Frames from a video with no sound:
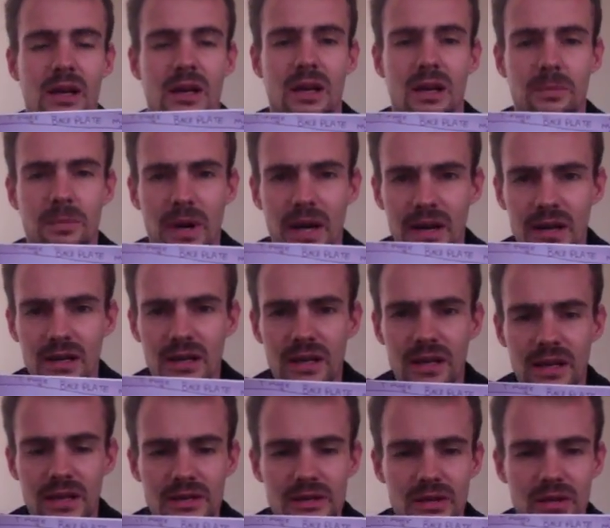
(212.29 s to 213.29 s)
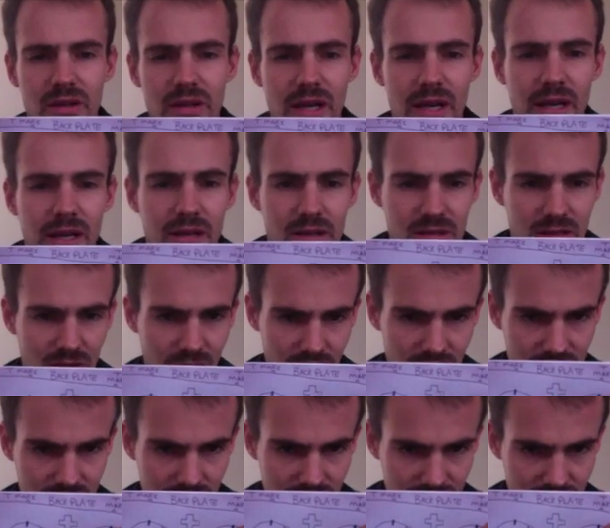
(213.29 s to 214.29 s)
apparently that's okay as long
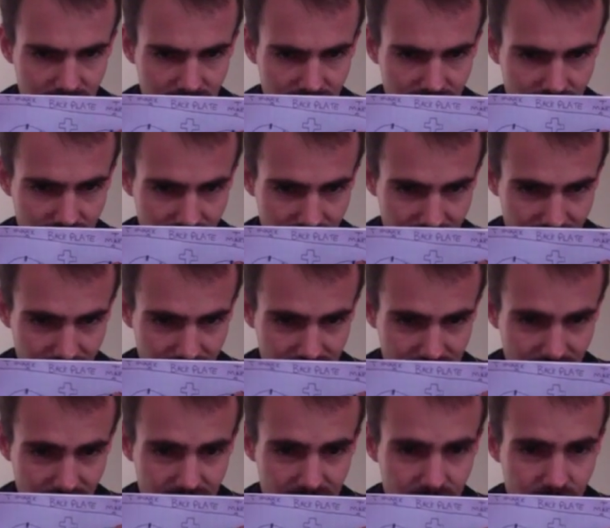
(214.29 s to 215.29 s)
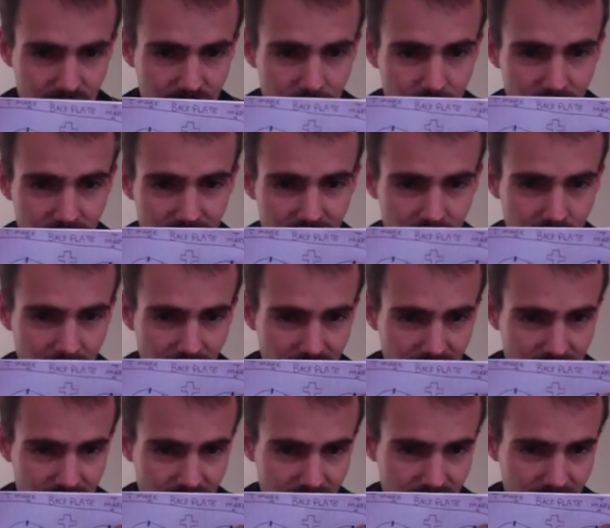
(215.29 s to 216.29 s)
as when you're putting the
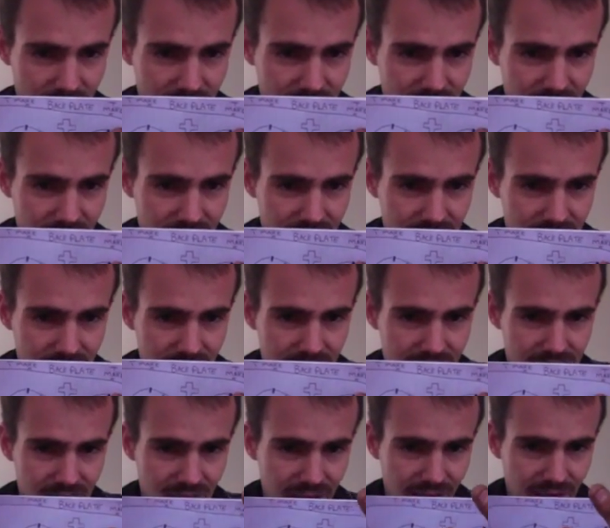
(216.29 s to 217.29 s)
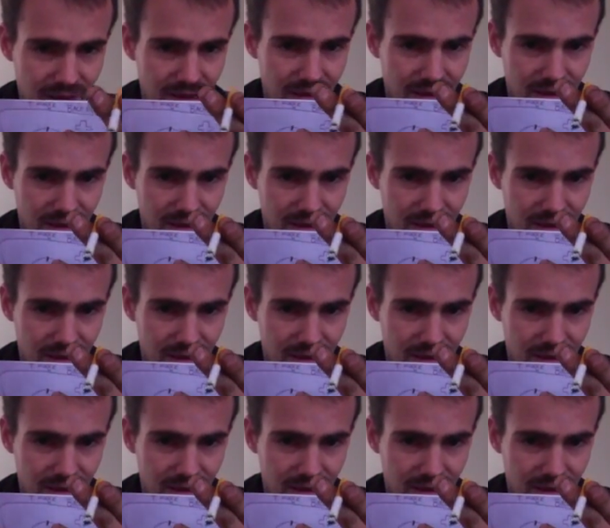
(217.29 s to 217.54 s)
belt on, the TDC is there,